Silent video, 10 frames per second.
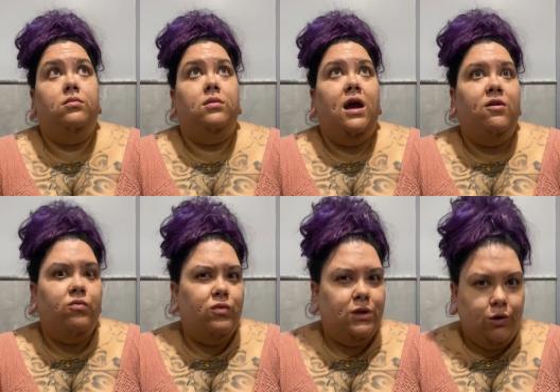I don't
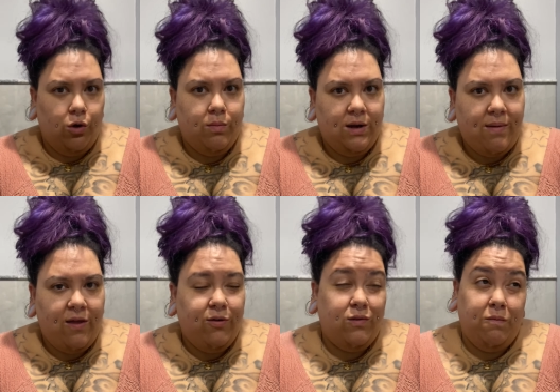really know many
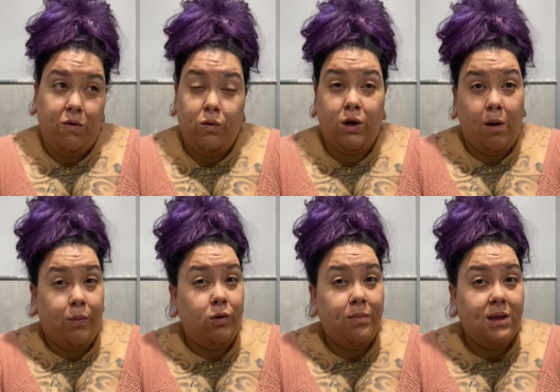Matthews. I know a couple
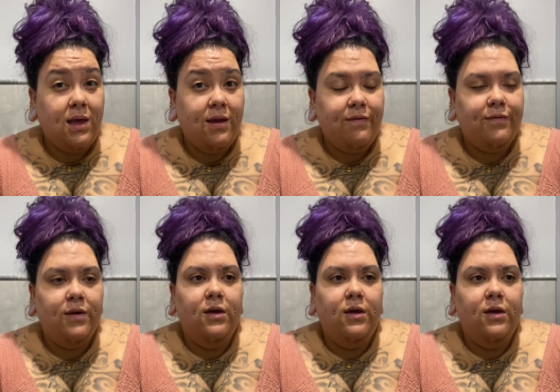in my life,